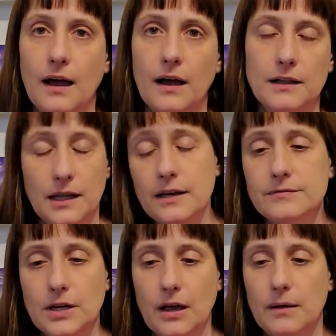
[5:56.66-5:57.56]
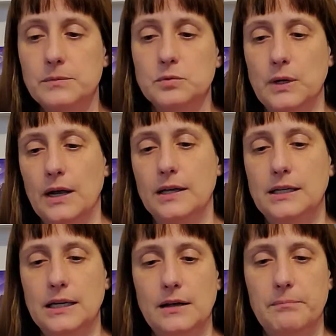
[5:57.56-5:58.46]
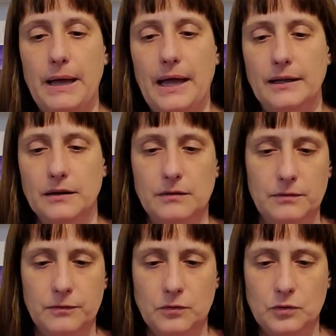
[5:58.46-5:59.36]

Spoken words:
A lot of times when I get a bag of